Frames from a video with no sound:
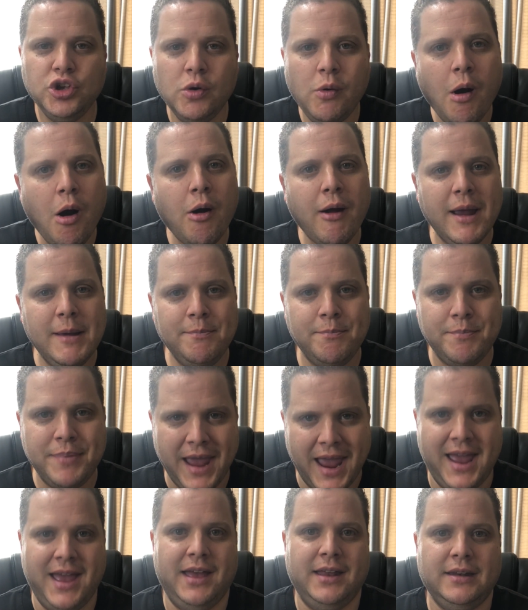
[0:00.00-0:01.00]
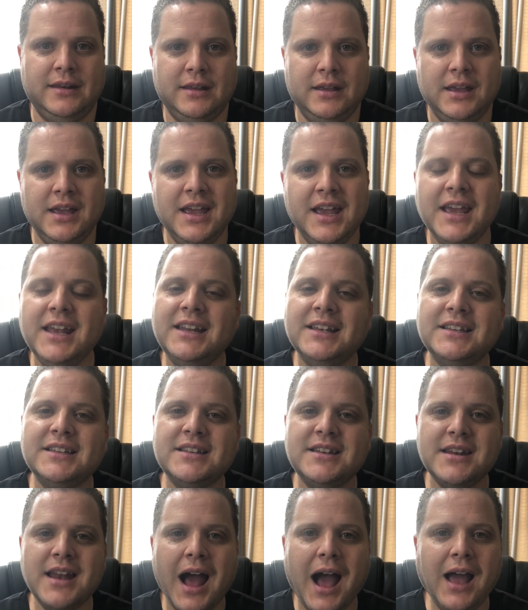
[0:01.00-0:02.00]
You are a band. It
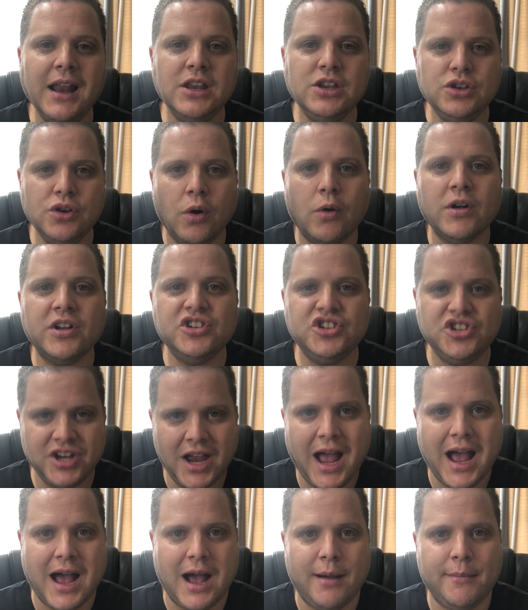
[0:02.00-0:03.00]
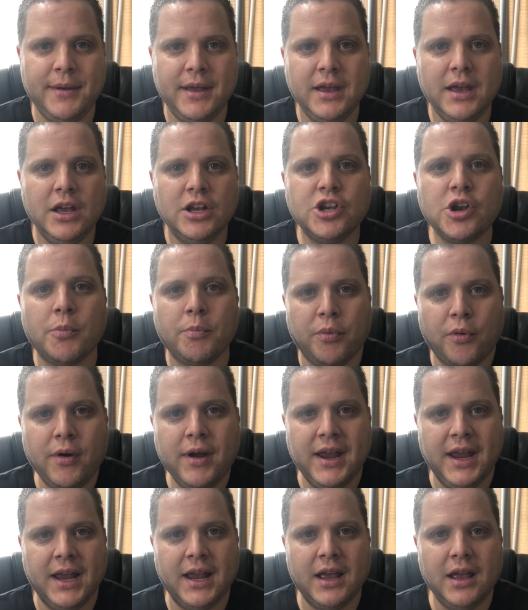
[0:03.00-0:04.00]
is not your job to
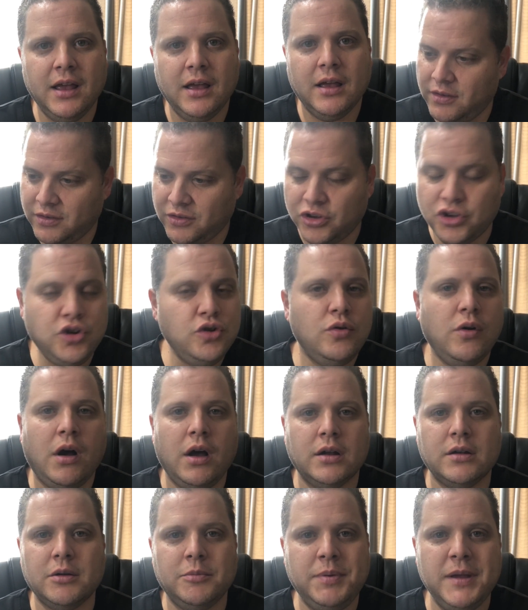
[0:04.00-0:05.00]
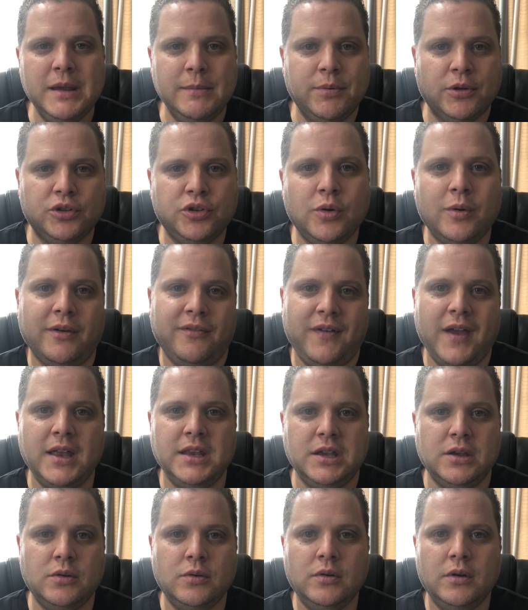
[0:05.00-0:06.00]
bring 200 people to a
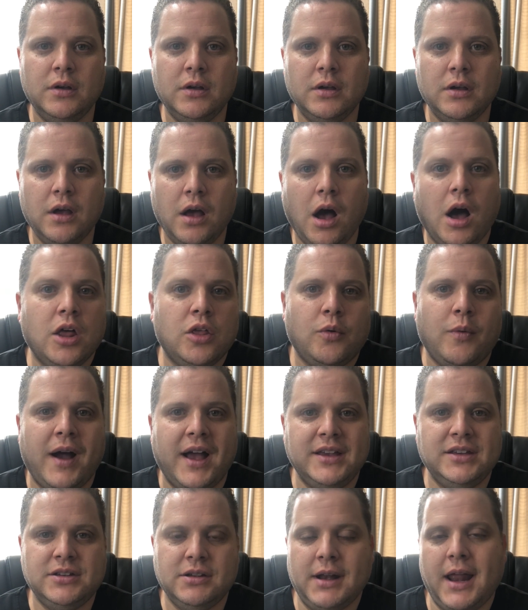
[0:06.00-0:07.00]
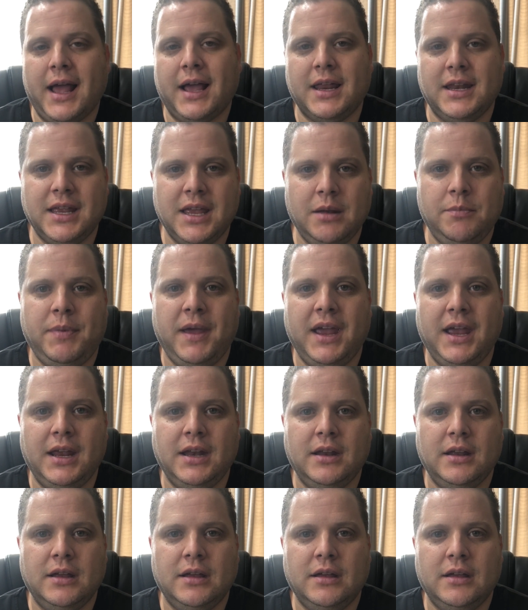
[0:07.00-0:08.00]
venue, otherwise, you're not going to get
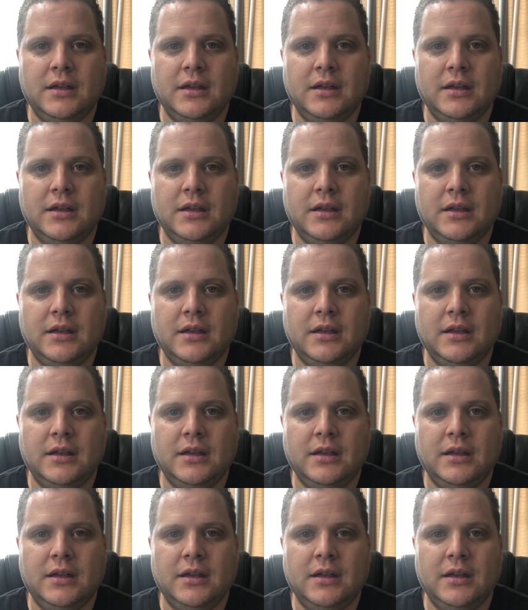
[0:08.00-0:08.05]
paid.